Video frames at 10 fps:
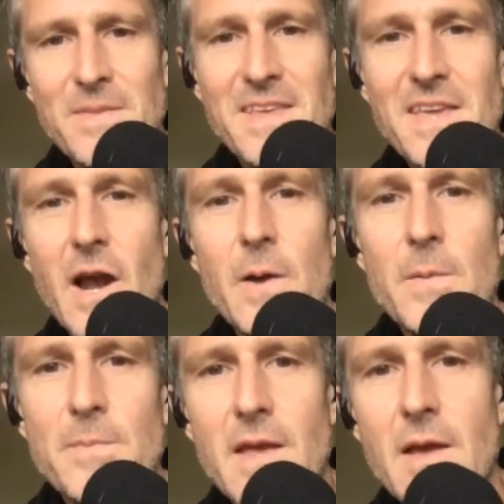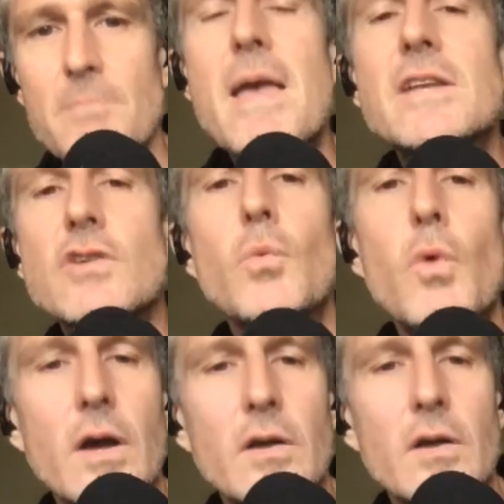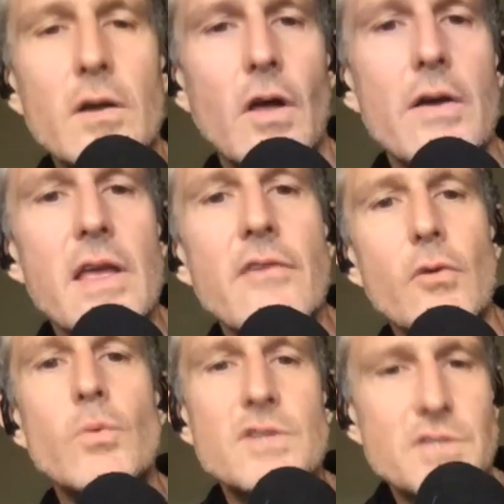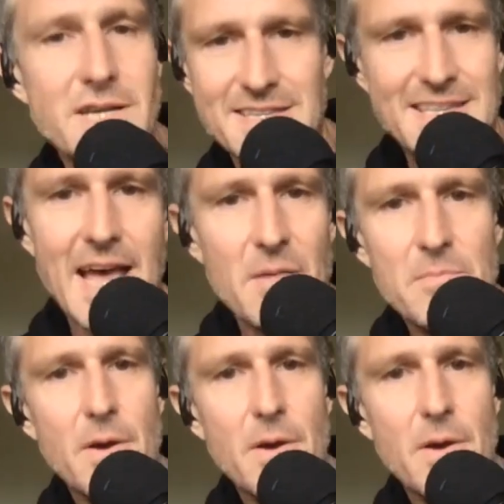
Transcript: you know, mental workload if it was just that.